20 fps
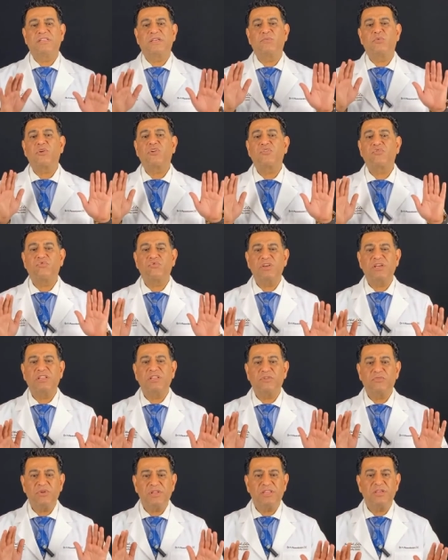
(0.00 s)

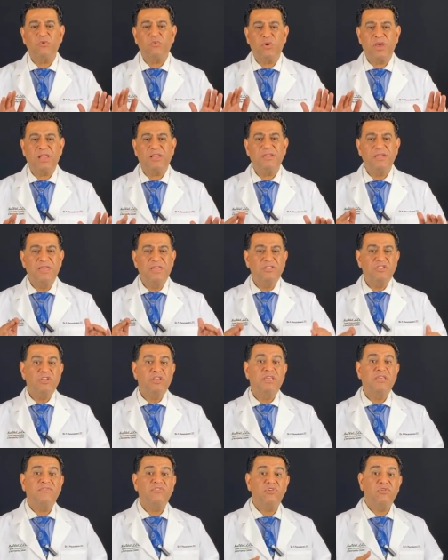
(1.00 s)
really, really well
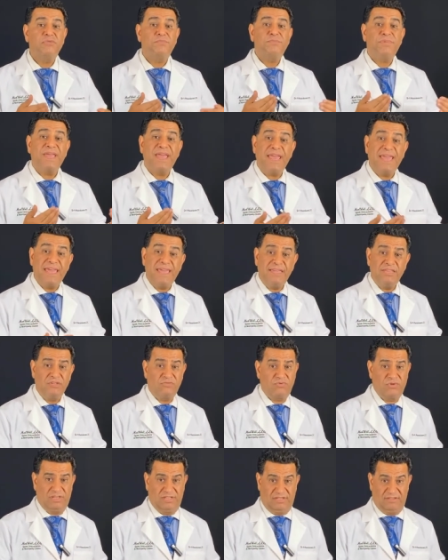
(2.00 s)
to give you pain
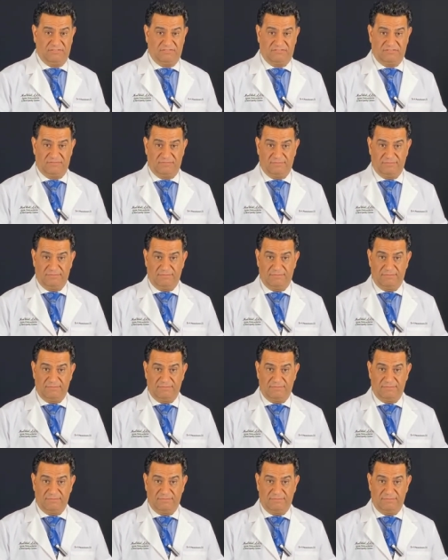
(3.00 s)
relief.